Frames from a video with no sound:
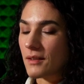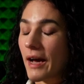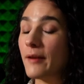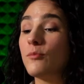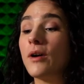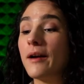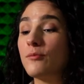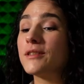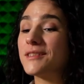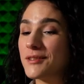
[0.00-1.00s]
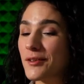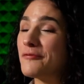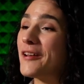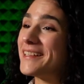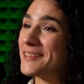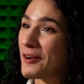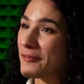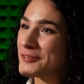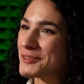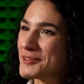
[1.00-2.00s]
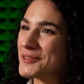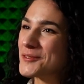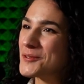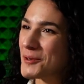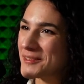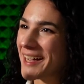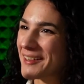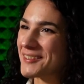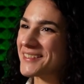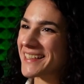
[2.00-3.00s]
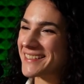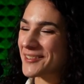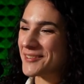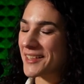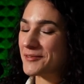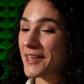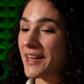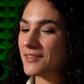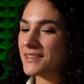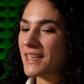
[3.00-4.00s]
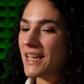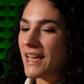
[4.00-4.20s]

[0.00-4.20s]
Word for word: I, I wasn't a fan enough to to go down on that on that route.